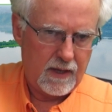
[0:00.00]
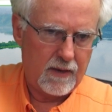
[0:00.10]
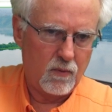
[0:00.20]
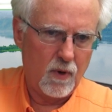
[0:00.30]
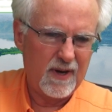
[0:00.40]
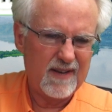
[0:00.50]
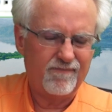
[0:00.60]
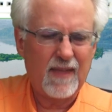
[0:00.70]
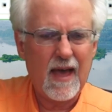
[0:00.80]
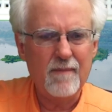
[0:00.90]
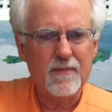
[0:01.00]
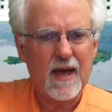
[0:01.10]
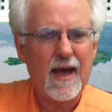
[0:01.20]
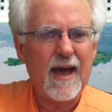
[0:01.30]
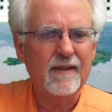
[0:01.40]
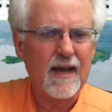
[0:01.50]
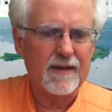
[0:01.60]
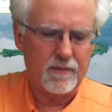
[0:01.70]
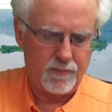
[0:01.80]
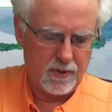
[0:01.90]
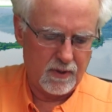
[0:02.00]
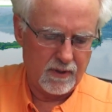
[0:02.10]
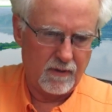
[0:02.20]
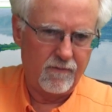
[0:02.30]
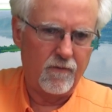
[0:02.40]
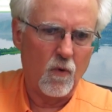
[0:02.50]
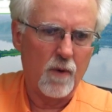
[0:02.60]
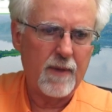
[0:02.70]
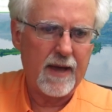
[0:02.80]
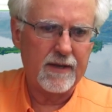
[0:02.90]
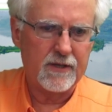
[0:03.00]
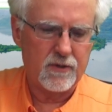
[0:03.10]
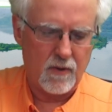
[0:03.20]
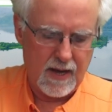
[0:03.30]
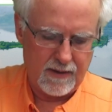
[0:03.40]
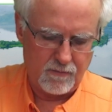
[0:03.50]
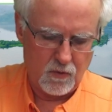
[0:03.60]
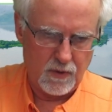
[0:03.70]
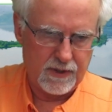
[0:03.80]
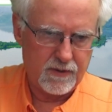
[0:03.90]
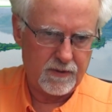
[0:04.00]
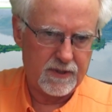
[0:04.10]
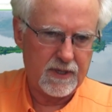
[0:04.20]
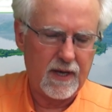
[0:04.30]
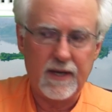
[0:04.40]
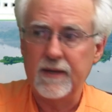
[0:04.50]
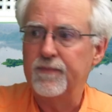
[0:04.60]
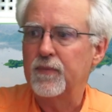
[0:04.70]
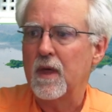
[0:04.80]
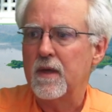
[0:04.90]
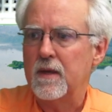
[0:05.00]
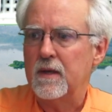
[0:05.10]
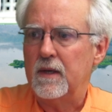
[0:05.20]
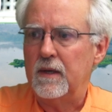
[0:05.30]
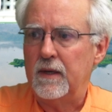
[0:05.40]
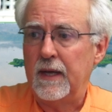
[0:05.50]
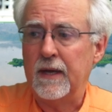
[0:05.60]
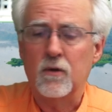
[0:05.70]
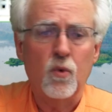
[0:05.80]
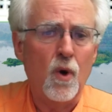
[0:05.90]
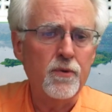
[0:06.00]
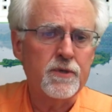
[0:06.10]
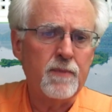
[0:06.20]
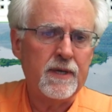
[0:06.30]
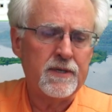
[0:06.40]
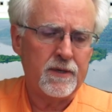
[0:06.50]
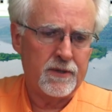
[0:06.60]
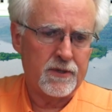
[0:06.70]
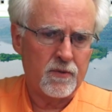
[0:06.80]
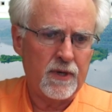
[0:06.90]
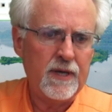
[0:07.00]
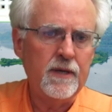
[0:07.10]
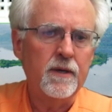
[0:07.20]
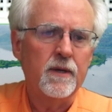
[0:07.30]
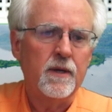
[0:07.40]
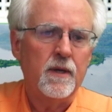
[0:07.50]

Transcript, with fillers: And what I'm, I like to put a little formatting, so I'm going to say, in quotes makes it a string,